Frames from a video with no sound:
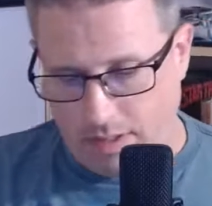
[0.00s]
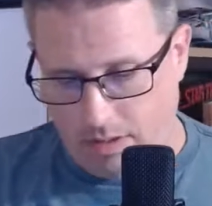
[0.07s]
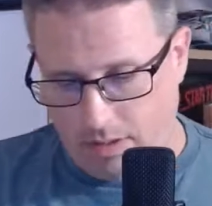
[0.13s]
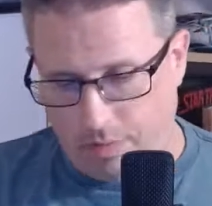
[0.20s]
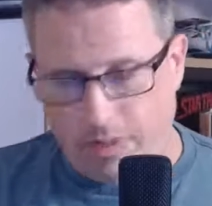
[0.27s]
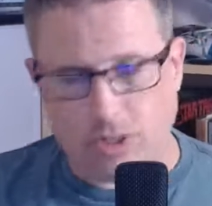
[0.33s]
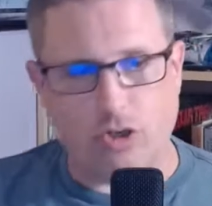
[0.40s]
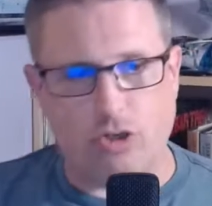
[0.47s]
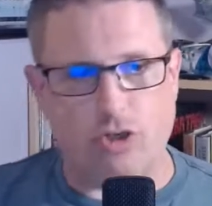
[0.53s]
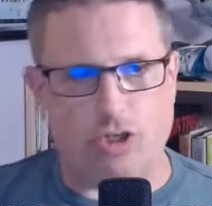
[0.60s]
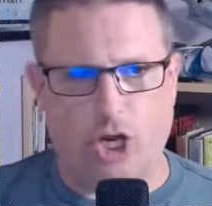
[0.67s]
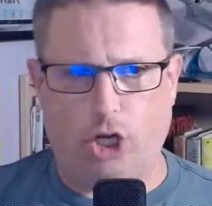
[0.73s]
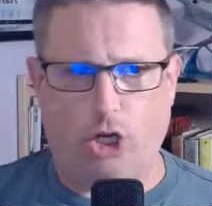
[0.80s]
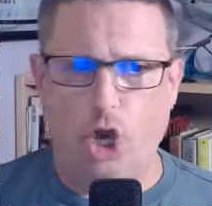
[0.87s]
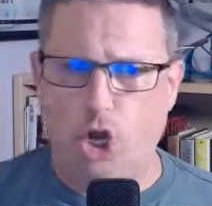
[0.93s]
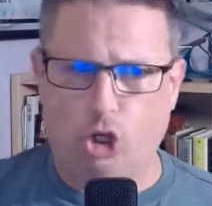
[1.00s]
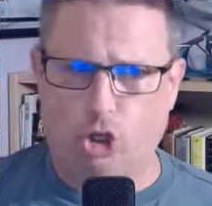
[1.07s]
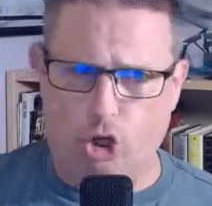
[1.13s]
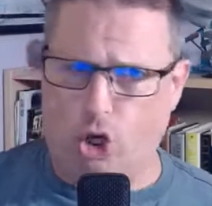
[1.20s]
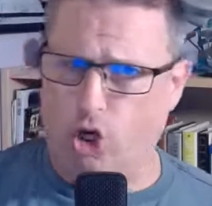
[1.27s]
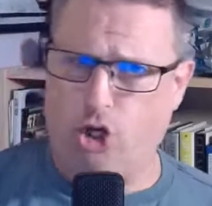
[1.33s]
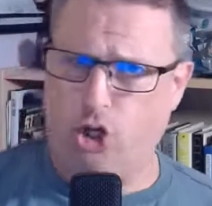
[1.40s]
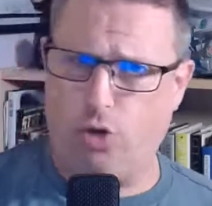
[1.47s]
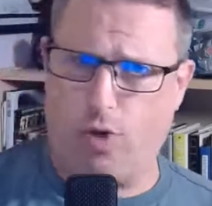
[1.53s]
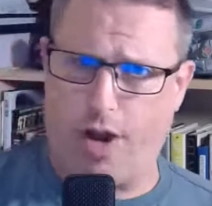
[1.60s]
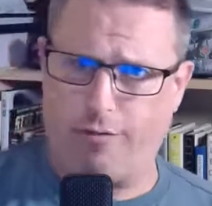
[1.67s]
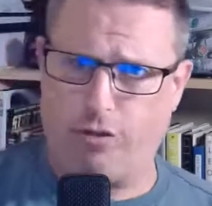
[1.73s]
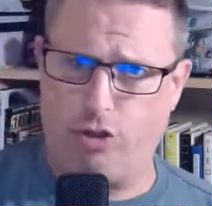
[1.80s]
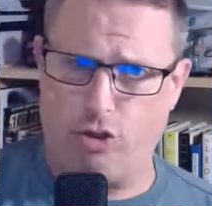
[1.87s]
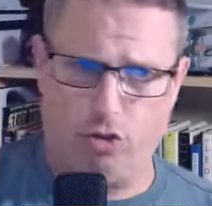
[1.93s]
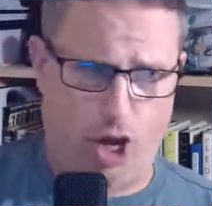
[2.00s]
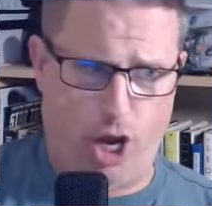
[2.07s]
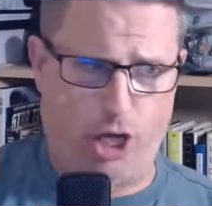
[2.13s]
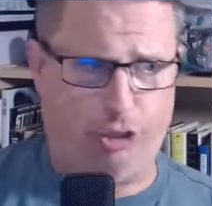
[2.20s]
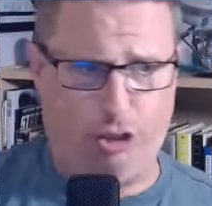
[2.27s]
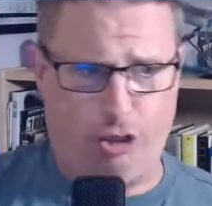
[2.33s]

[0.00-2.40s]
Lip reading: commissioner's like, "Kirk, you have to do that.